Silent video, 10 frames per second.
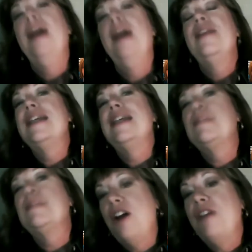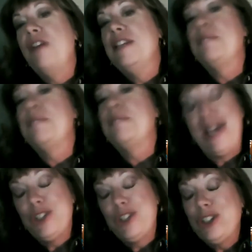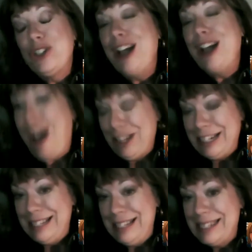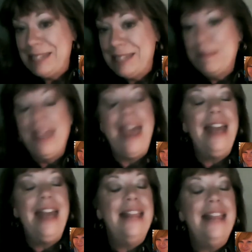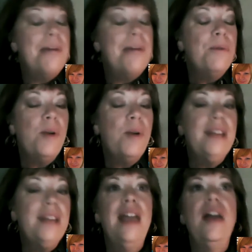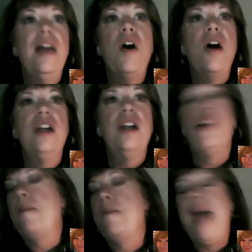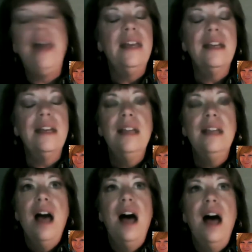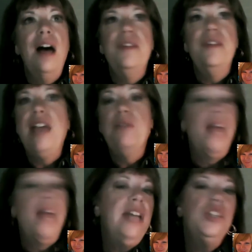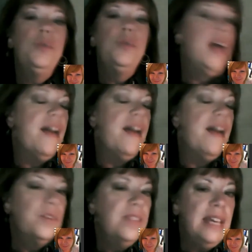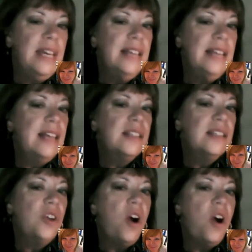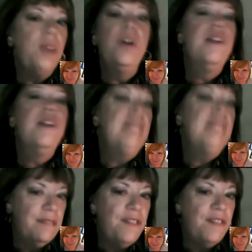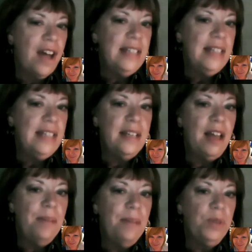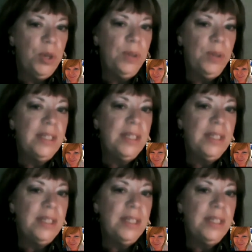They split off into bachelor colonies, and at that point they are nomadic. They range wherever the insects are and wherever they can find daytime roost.